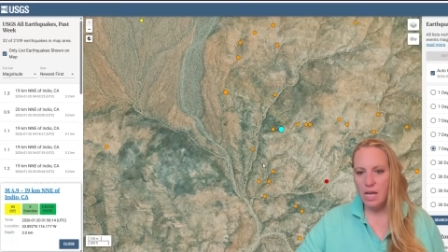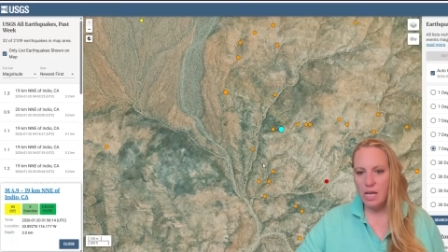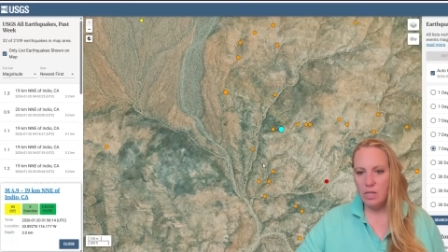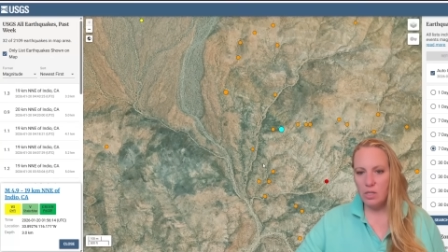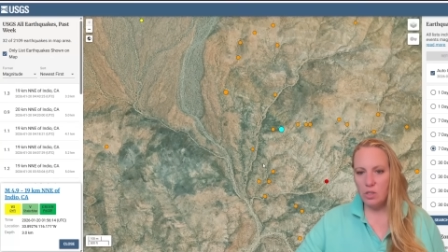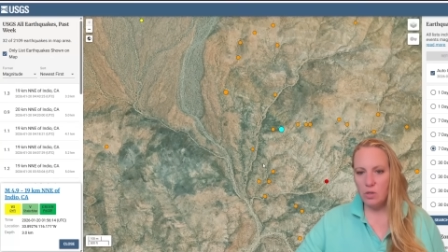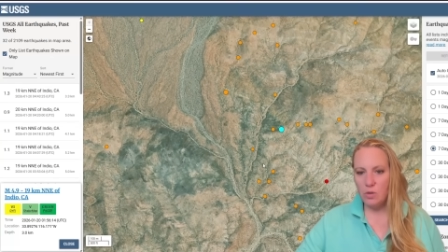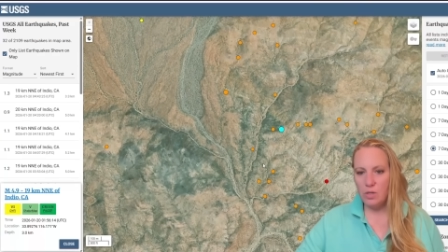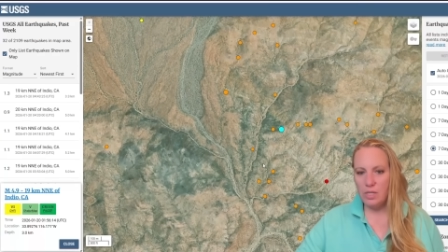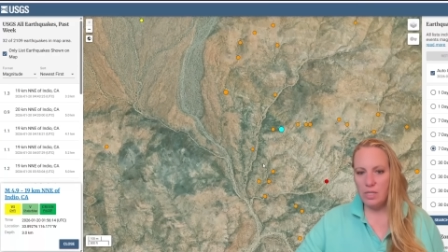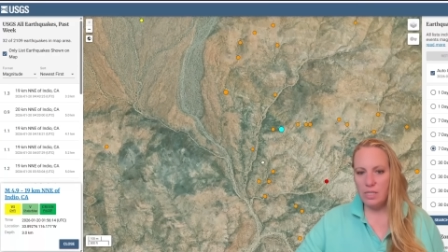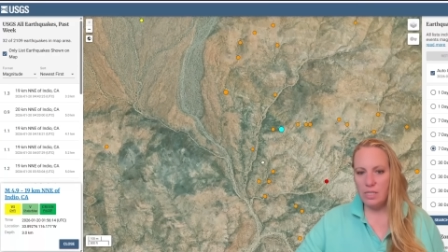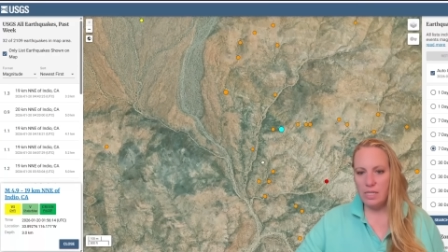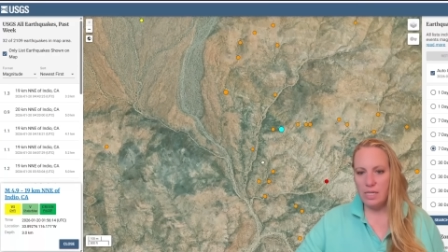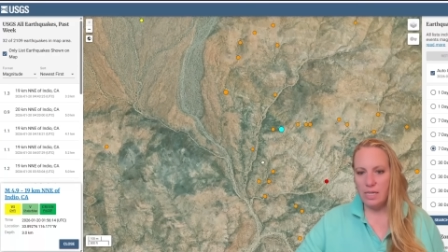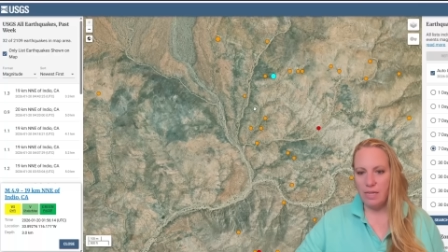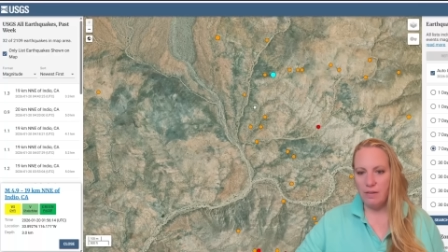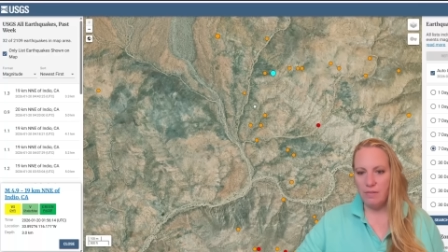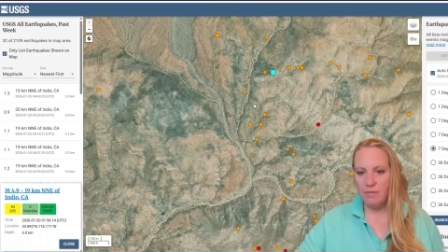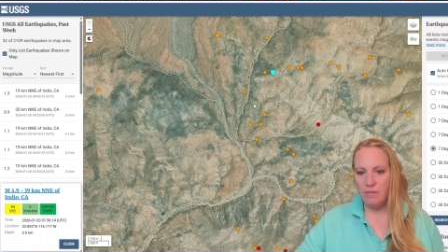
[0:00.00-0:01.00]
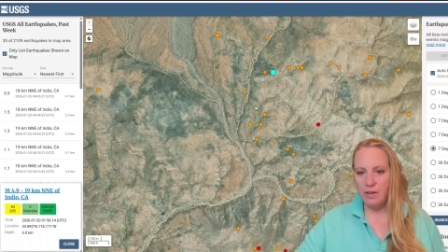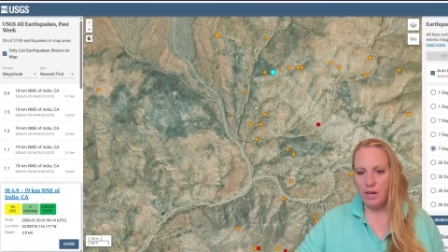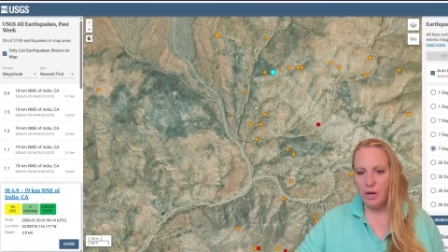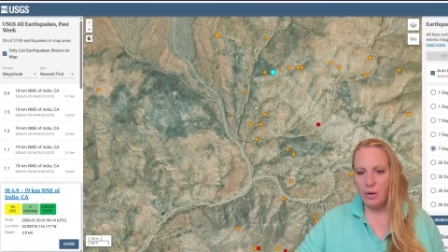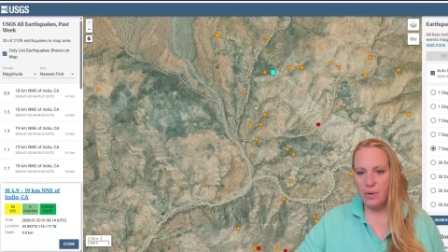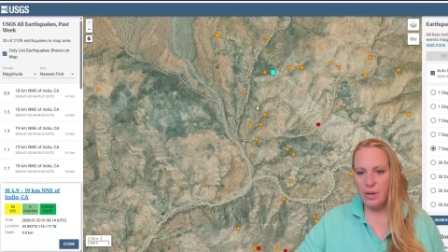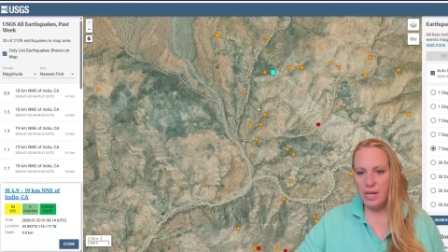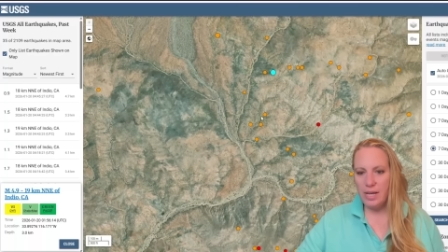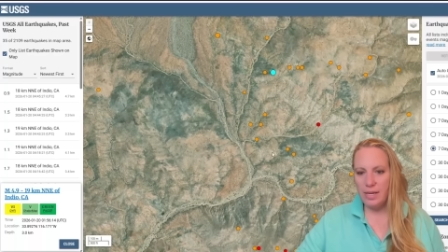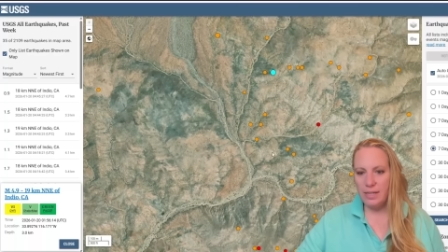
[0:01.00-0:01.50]
So you see,
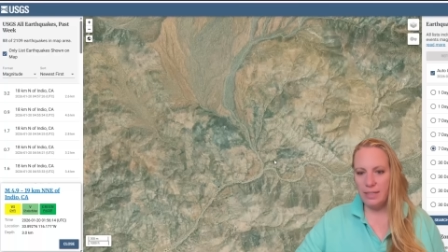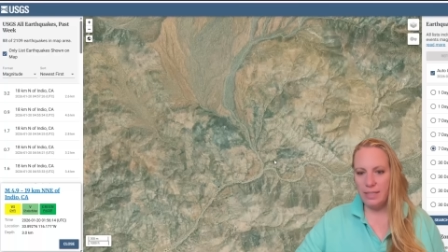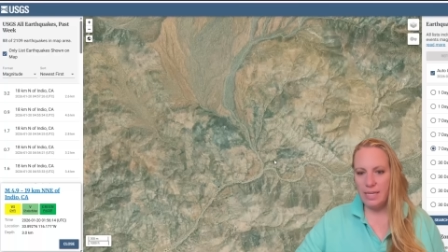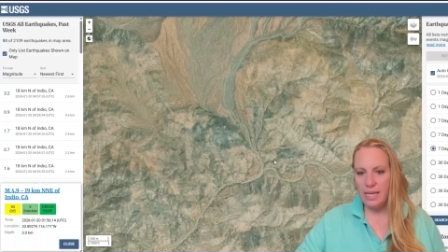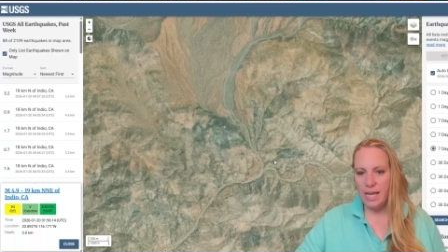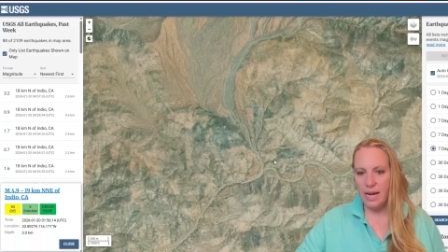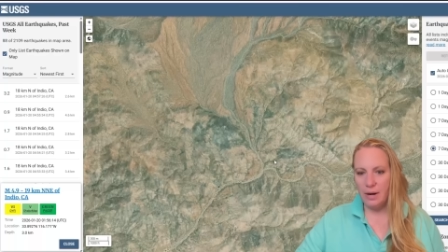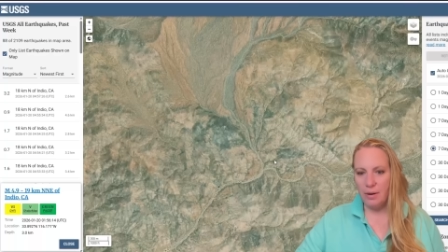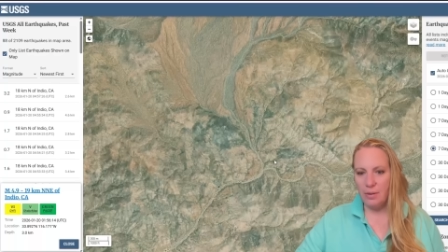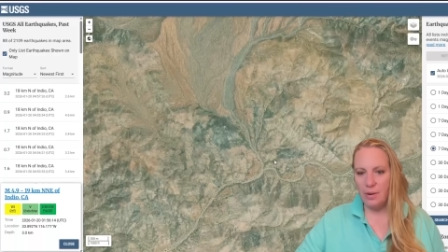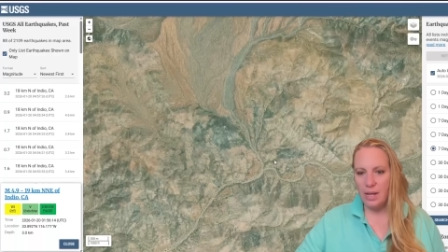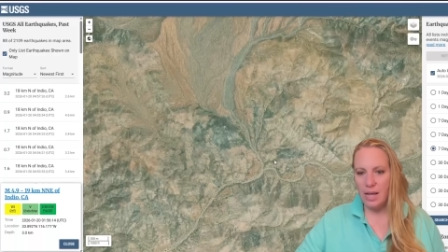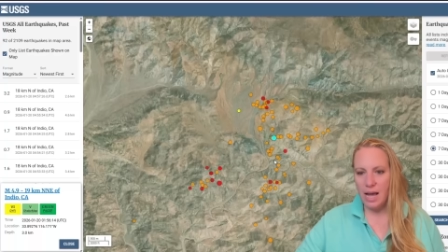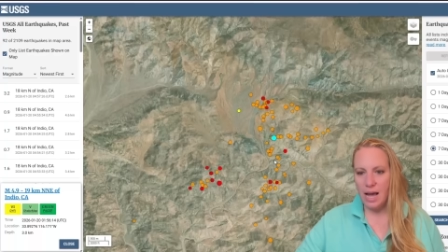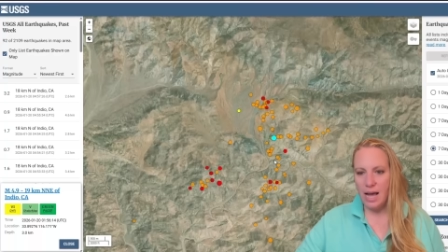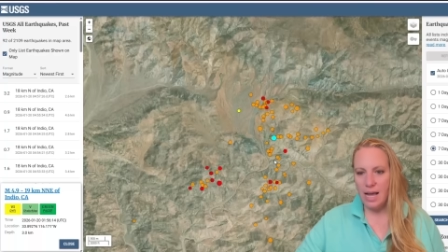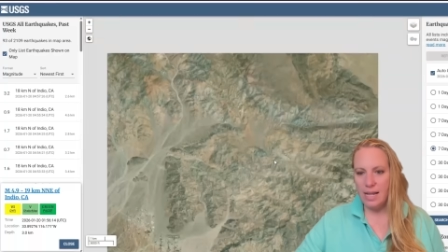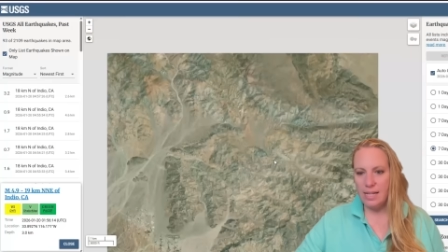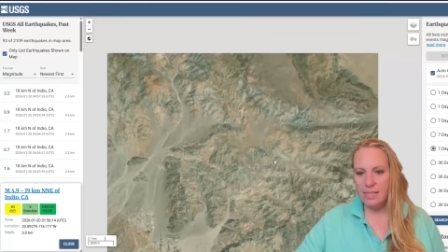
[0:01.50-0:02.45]
very hilly area.